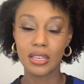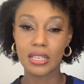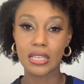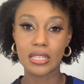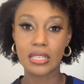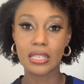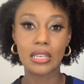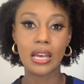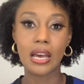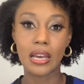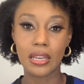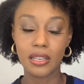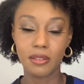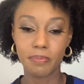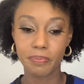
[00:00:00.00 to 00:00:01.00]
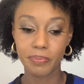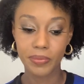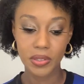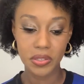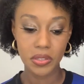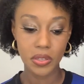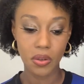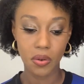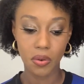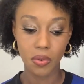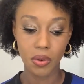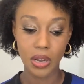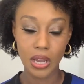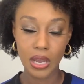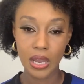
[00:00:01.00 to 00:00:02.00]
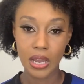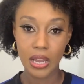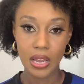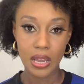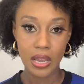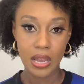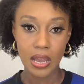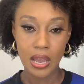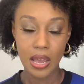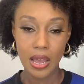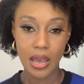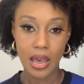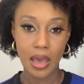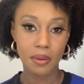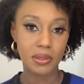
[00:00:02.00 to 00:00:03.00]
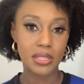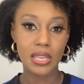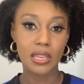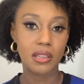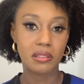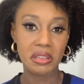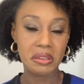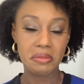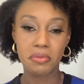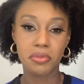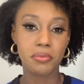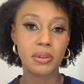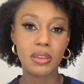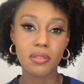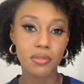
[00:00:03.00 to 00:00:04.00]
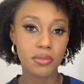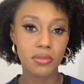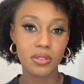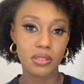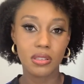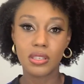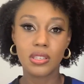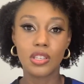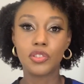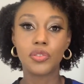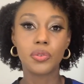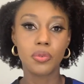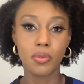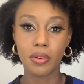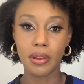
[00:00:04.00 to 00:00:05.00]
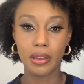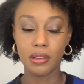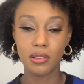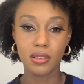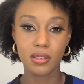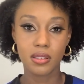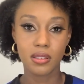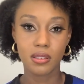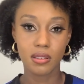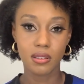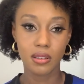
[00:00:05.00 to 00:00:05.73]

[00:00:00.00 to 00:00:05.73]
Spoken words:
as a guide. So I will take like 3 of those essential oils,